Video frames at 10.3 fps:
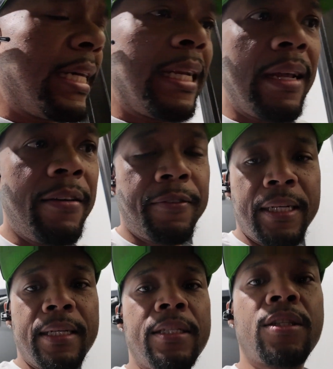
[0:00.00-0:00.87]
had left and
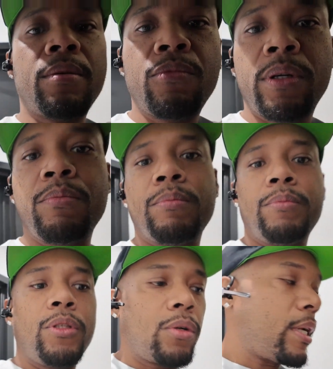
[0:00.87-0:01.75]
then someone
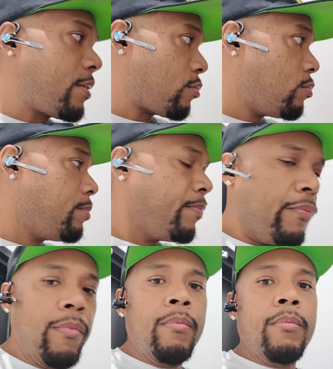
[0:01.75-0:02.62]
took that room.
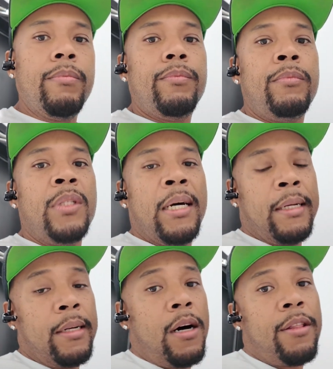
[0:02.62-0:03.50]
And
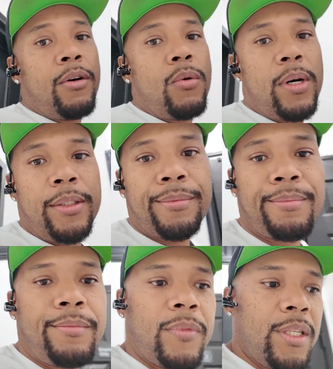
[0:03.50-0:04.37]
then the other one
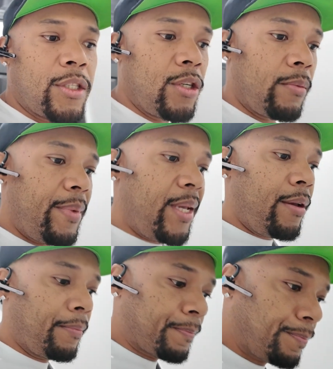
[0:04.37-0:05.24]
is gonna
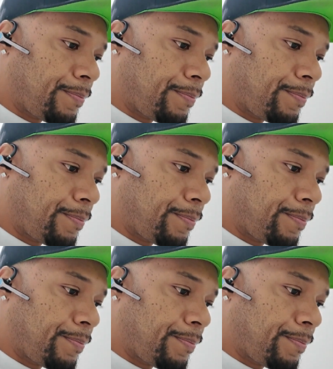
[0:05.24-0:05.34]
be